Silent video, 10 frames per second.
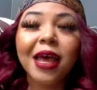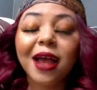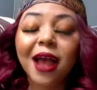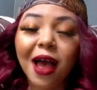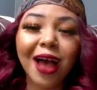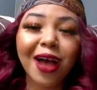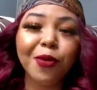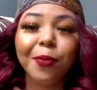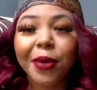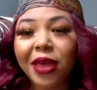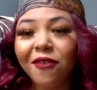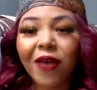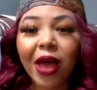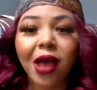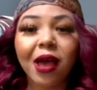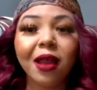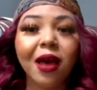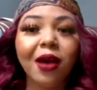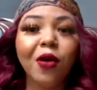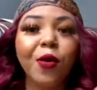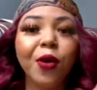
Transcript: cut out beef. I cut out